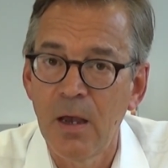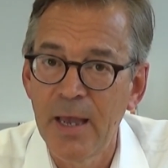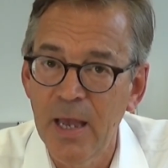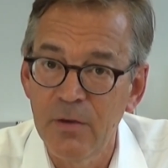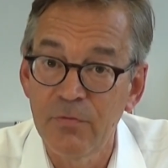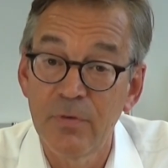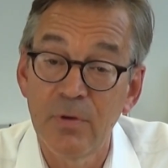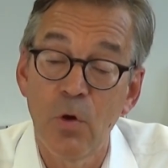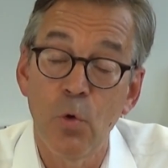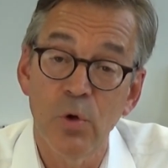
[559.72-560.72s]
have
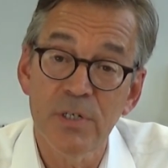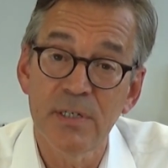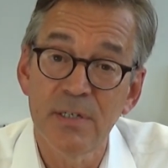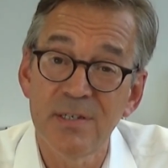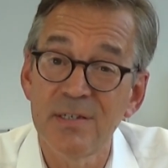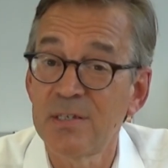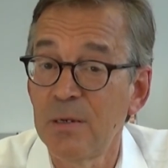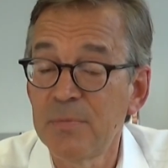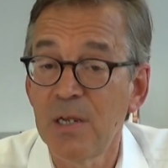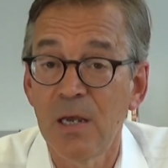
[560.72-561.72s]
hoarseness,
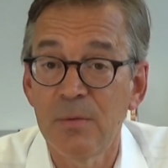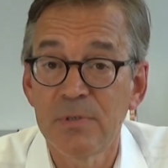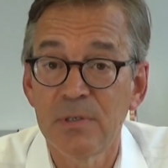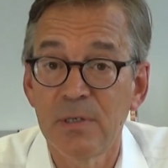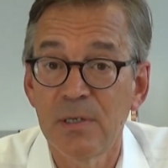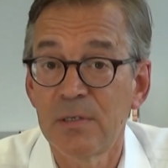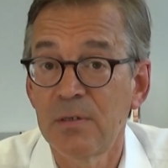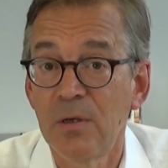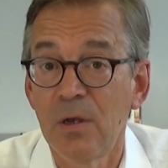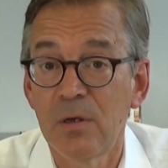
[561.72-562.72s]
sometimes it
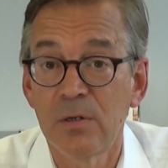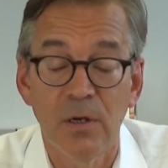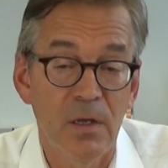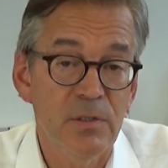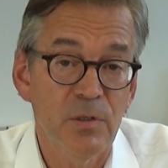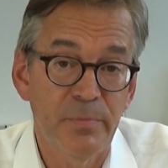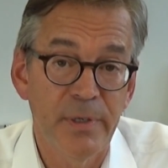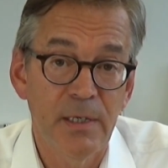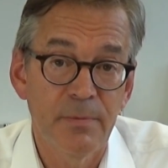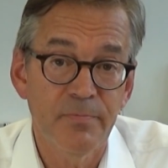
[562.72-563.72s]
could also
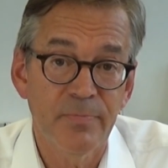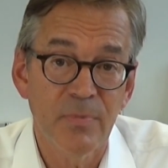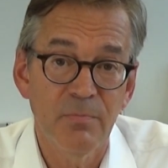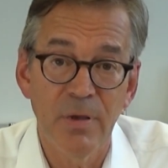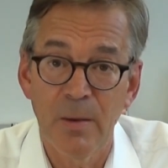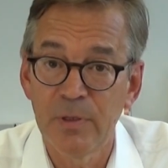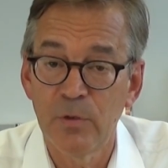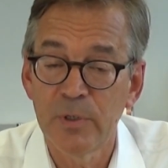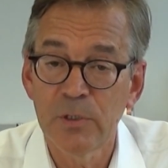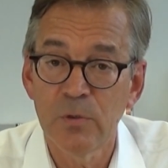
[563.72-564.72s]
be
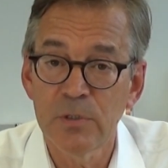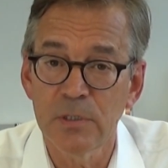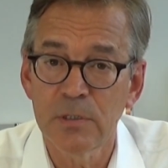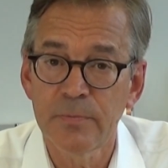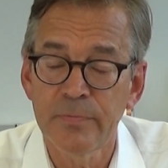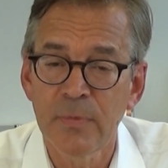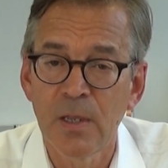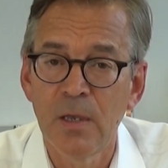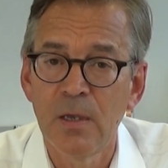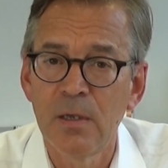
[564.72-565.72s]
papillomatosis.
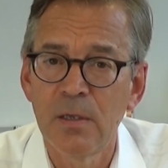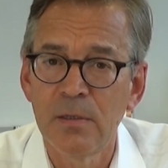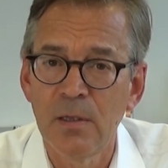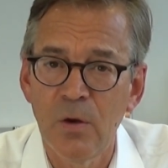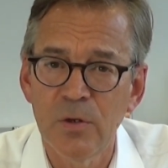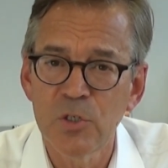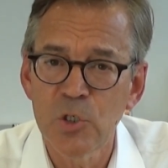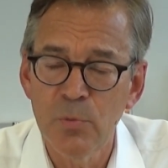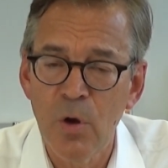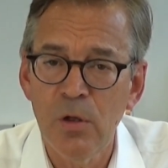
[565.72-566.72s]
Now, a
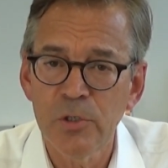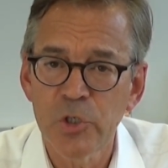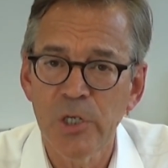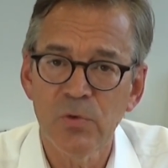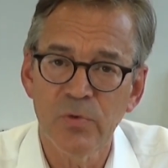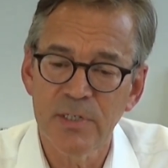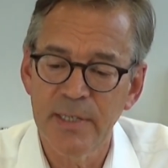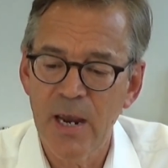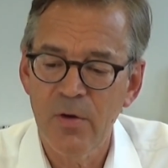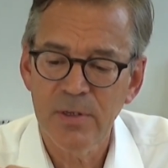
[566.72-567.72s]
small children's
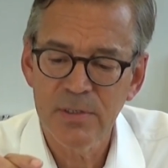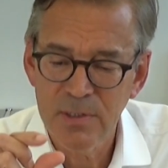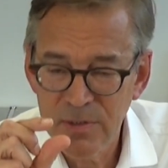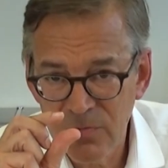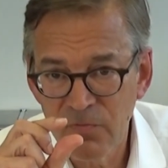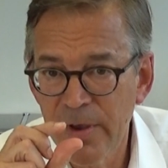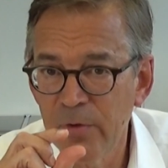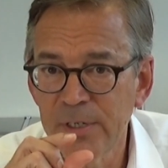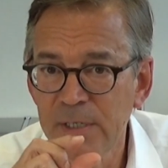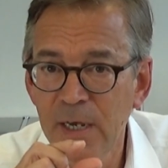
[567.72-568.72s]
larynx is
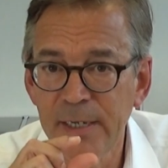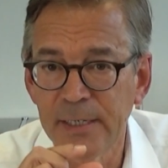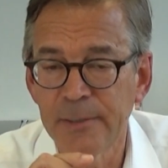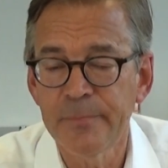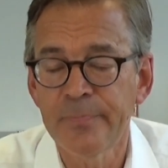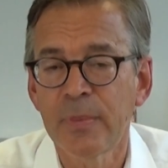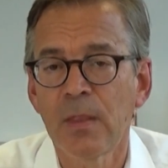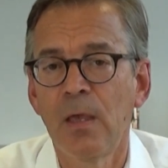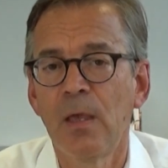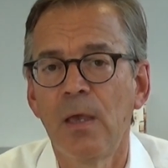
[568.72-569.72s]
very tiny.
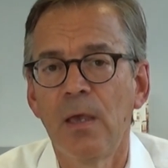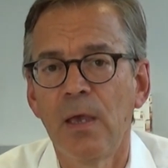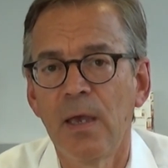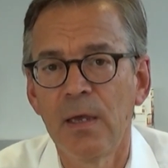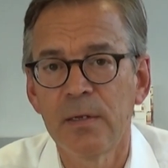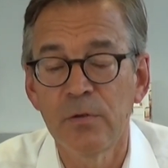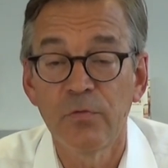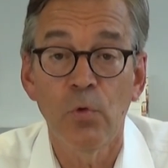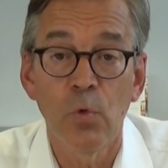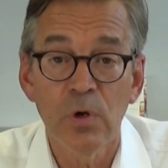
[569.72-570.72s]
And
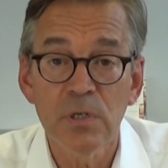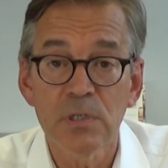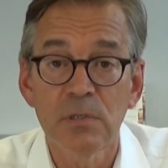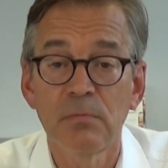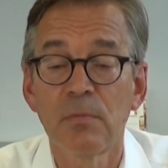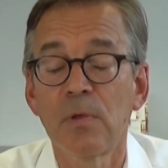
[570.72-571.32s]
of course,